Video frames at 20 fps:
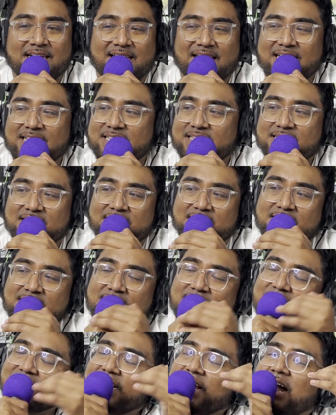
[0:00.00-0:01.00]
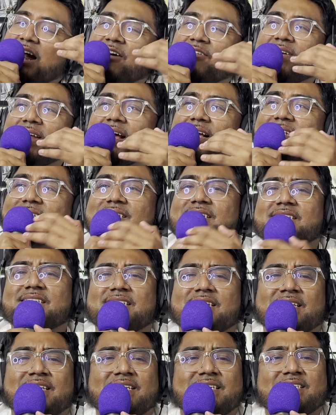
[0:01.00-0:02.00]
Like, how nice it
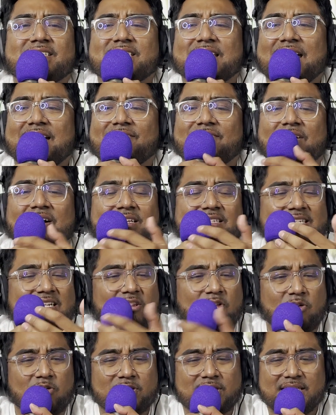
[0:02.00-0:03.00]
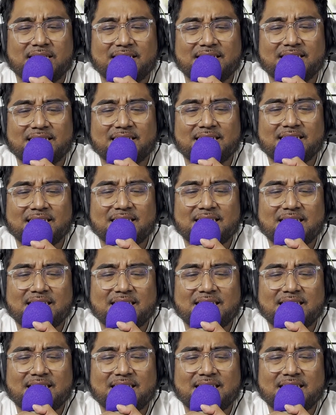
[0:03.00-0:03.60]
is to have Ancelotti.